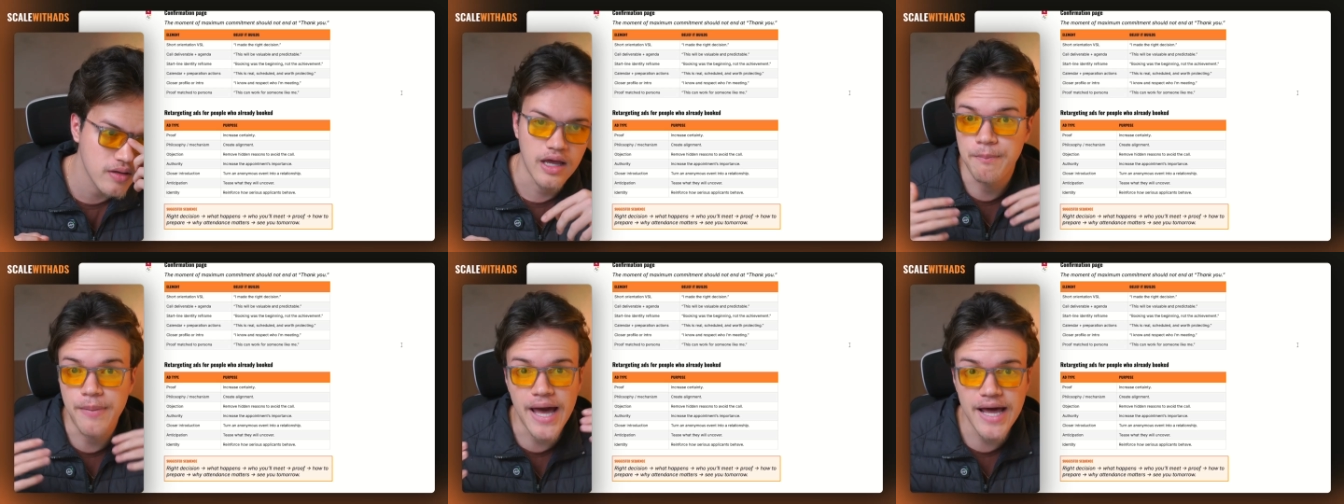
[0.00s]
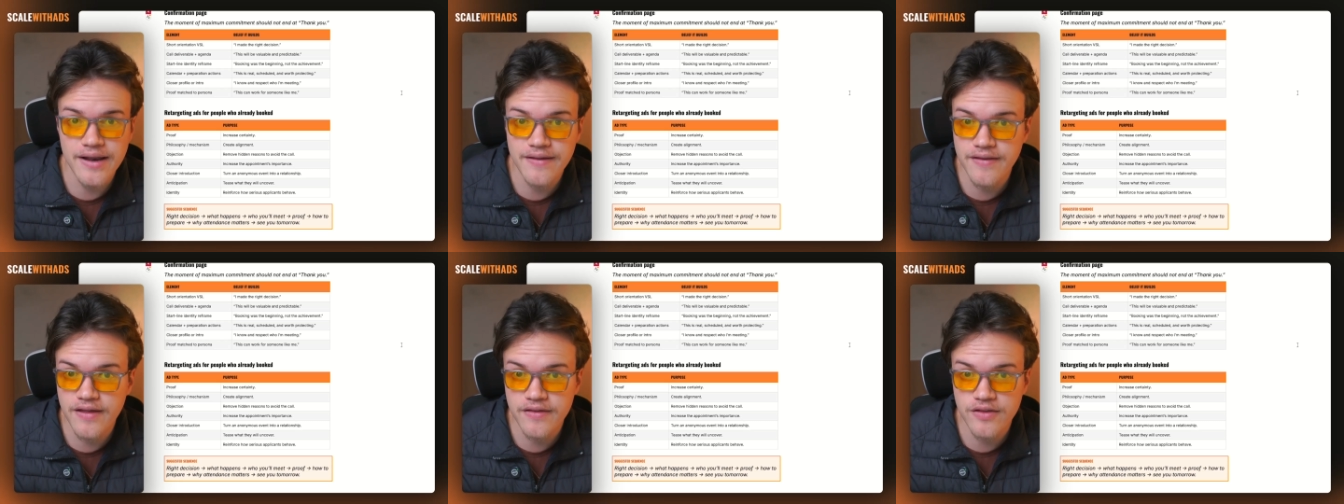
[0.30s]

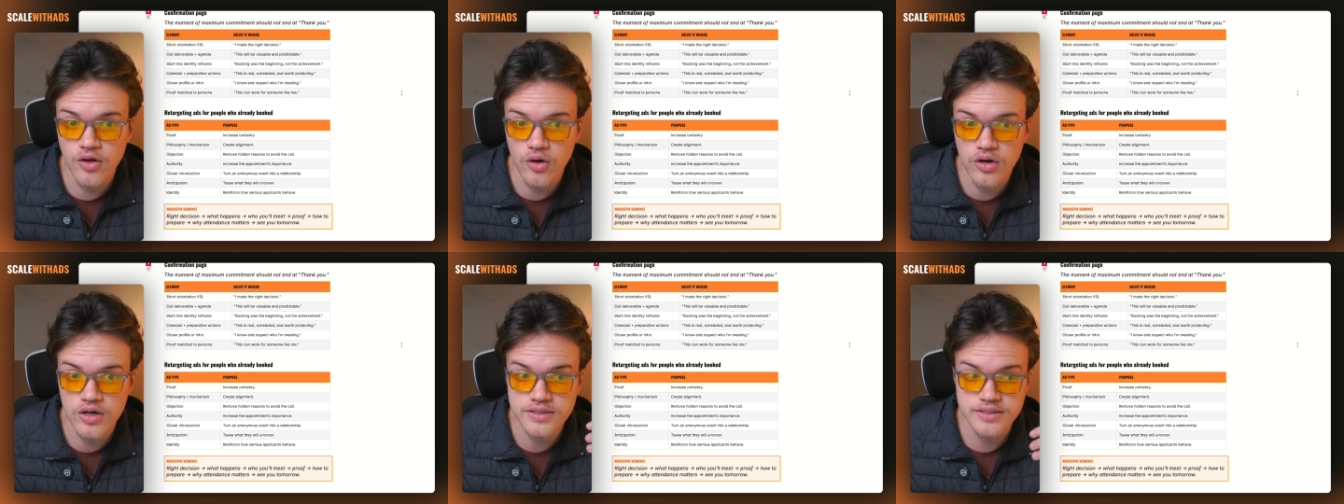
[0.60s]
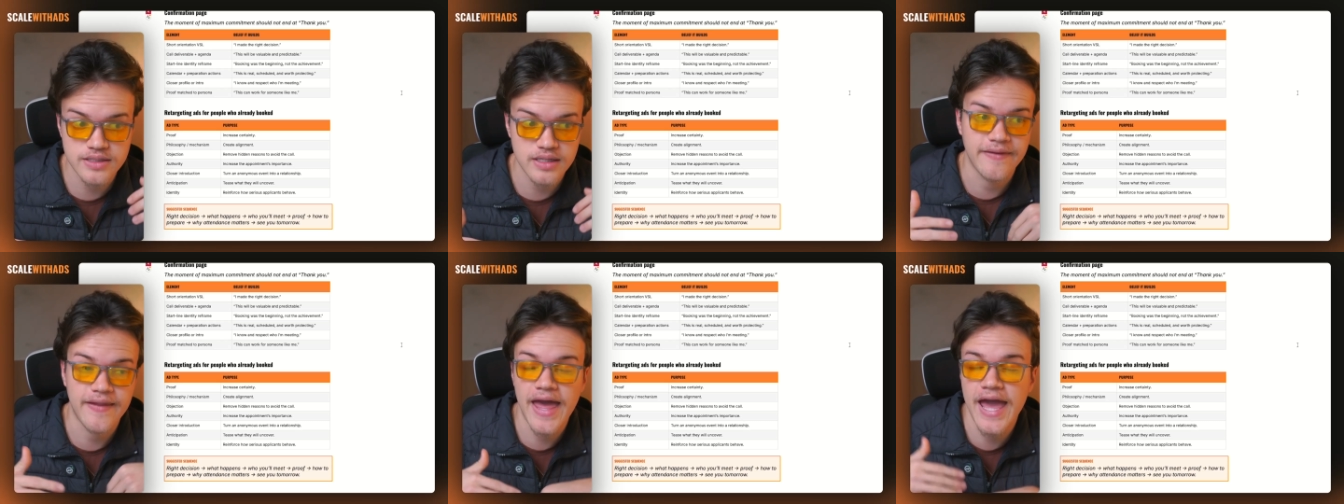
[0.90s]
better than
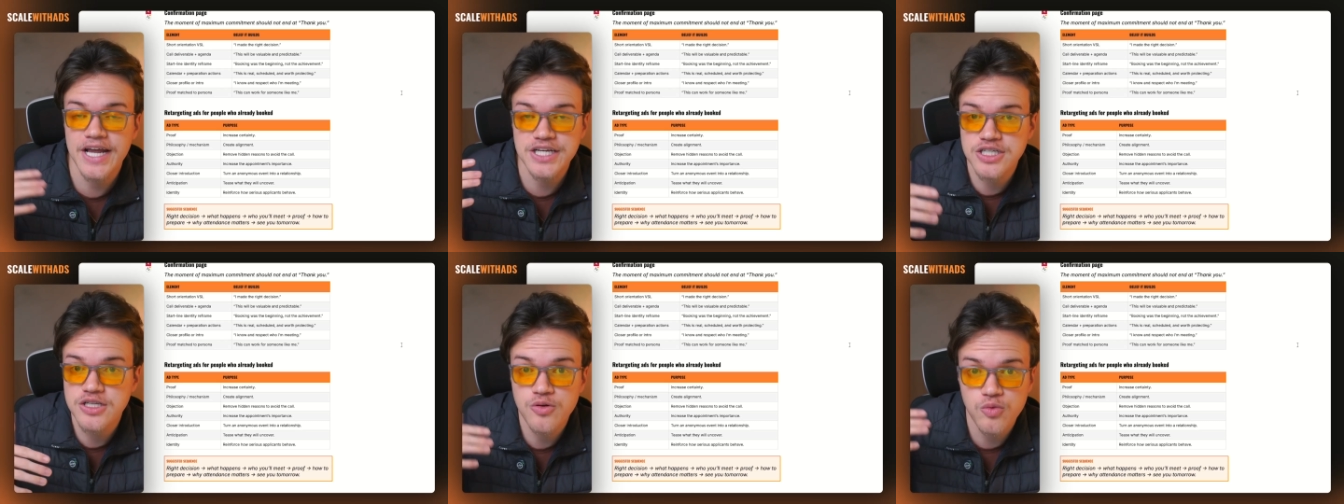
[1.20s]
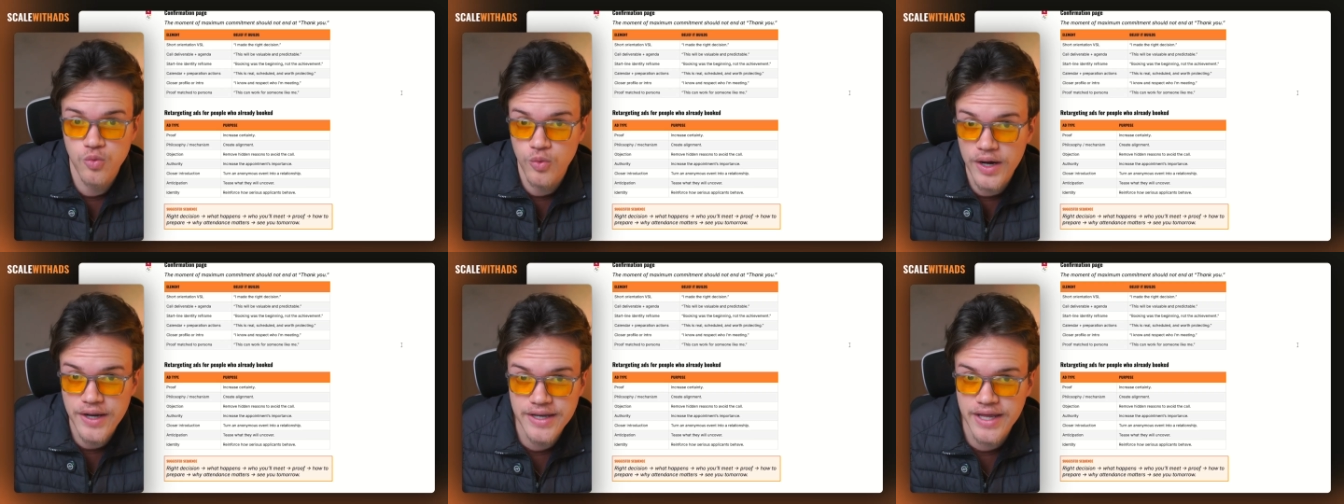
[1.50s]
yours, actually
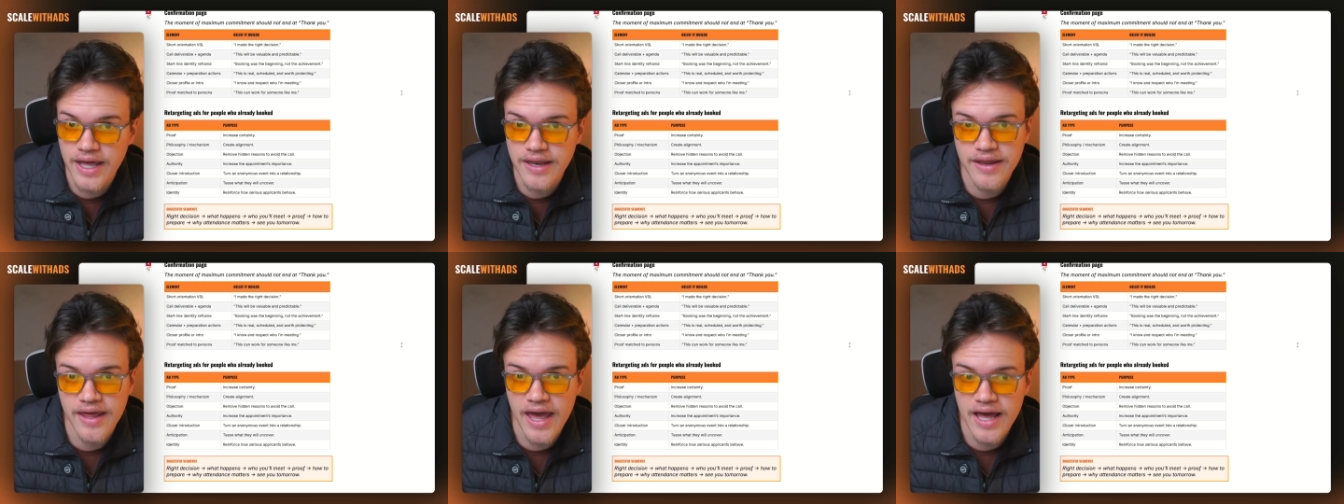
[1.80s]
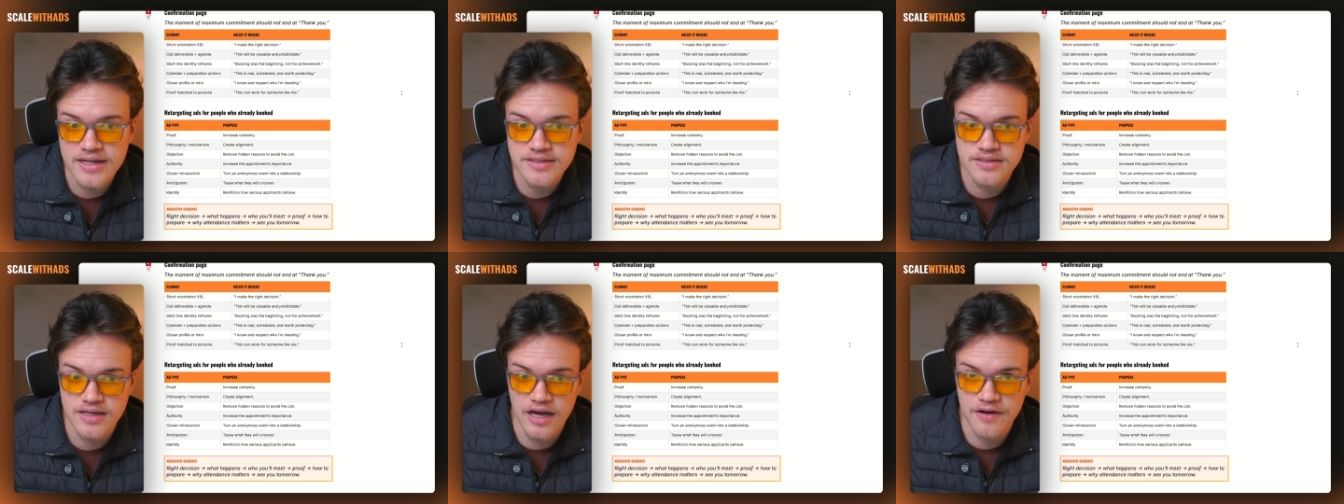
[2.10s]
running any
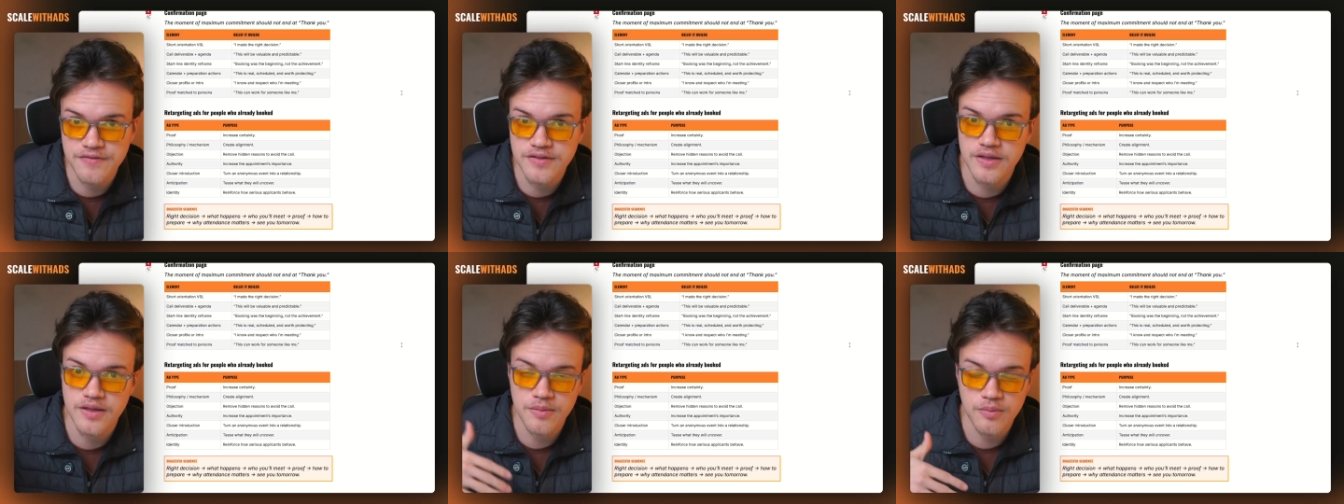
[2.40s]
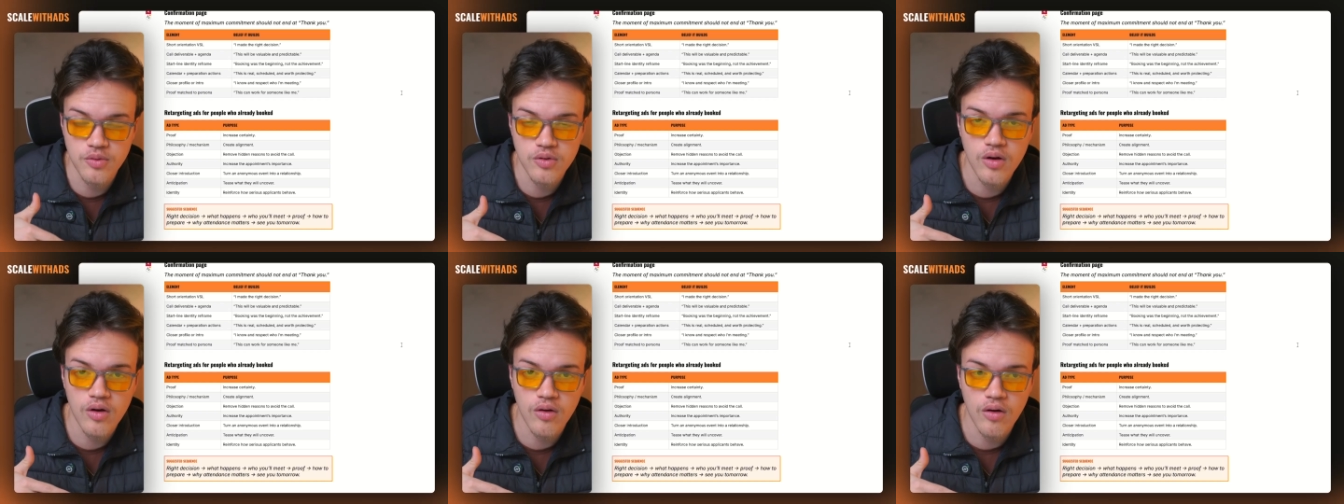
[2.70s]
ads after they
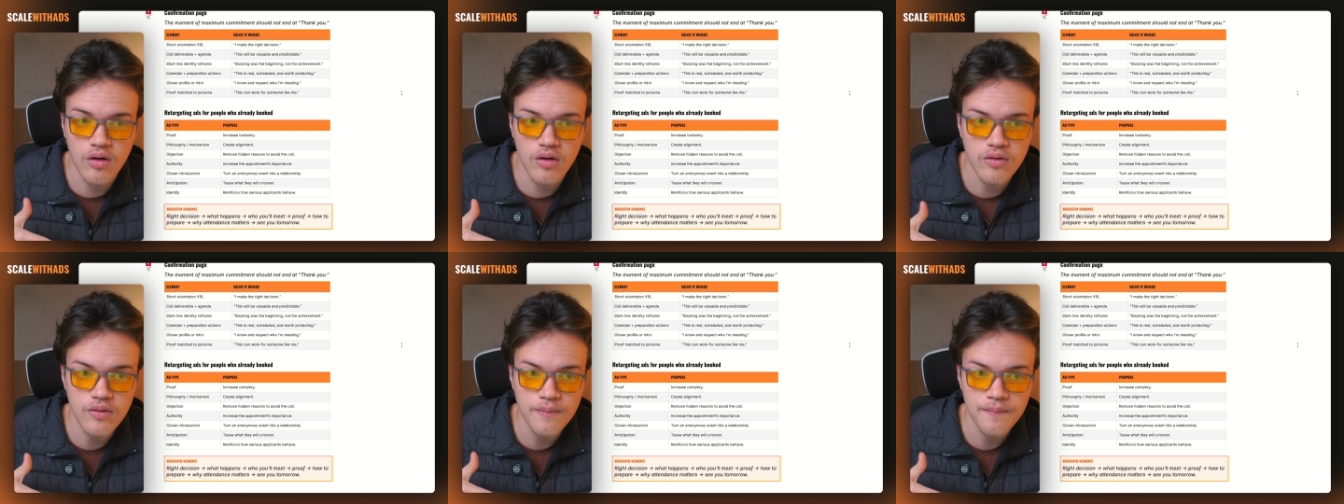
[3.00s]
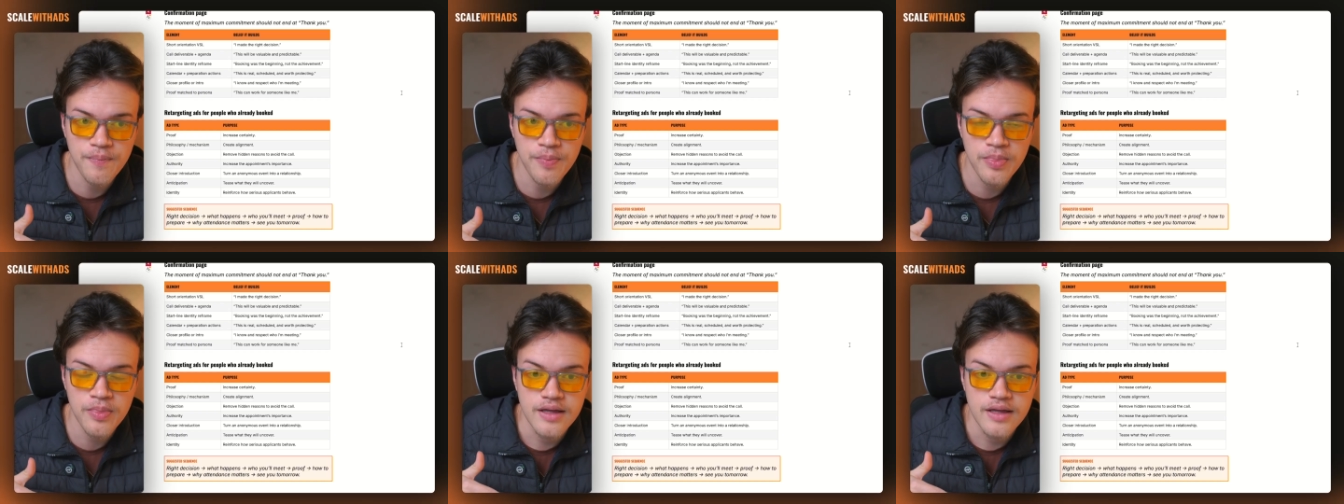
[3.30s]
book a call,